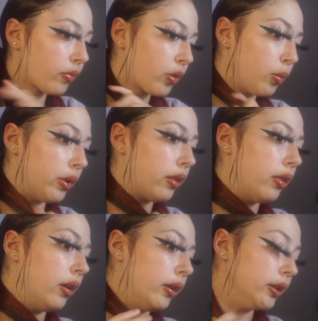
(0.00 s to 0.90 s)
With
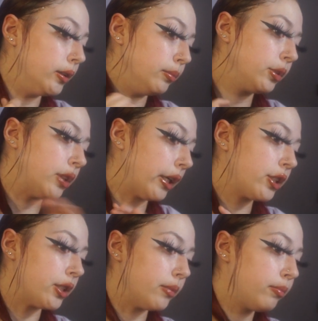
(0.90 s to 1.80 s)
the
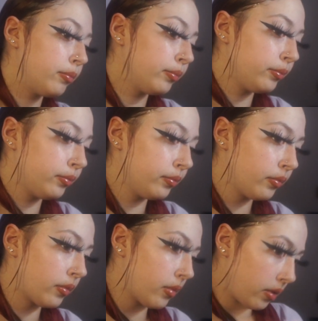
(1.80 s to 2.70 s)
section.
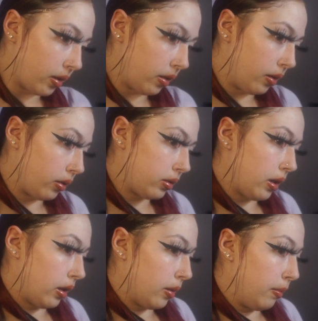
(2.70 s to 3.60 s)
And then I'll
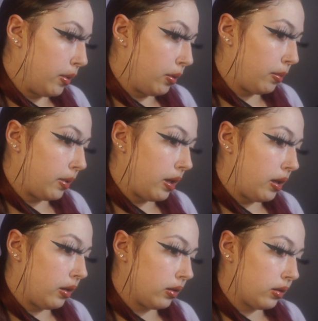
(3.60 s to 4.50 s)
take the middle
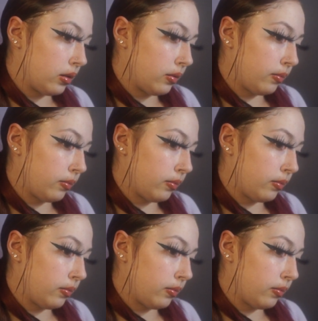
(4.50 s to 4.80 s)
piece,